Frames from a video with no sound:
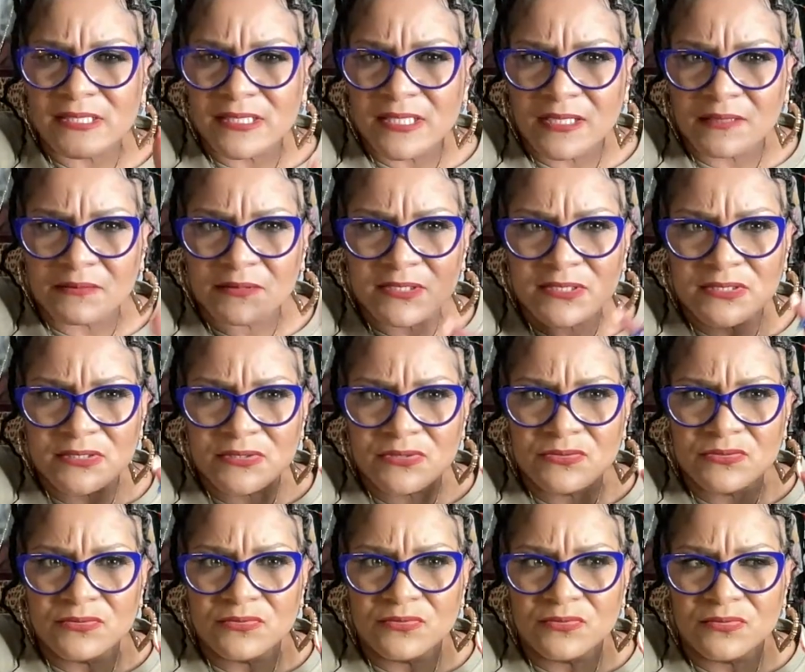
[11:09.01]
up because
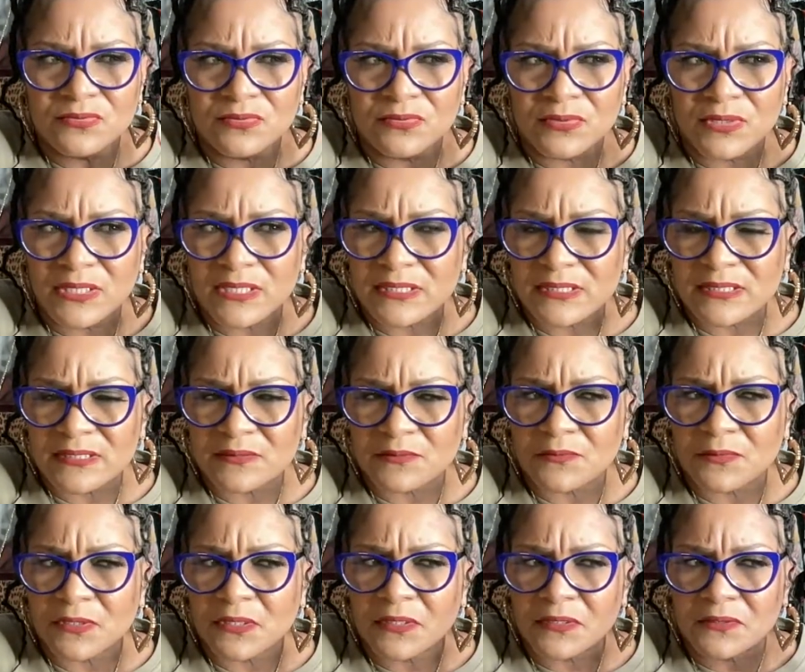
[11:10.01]
you went somewhere,